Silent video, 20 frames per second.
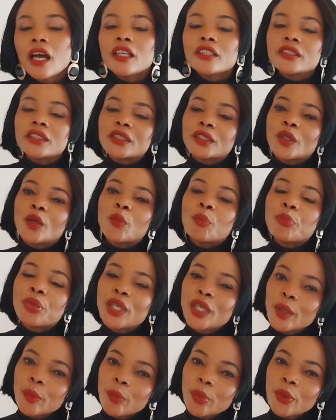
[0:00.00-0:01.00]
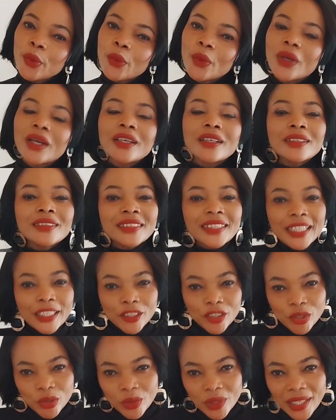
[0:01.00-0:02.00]
Show people
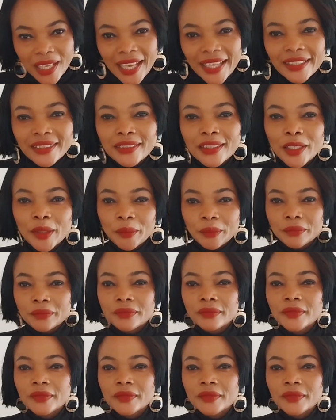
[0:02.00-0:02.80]
that you like them.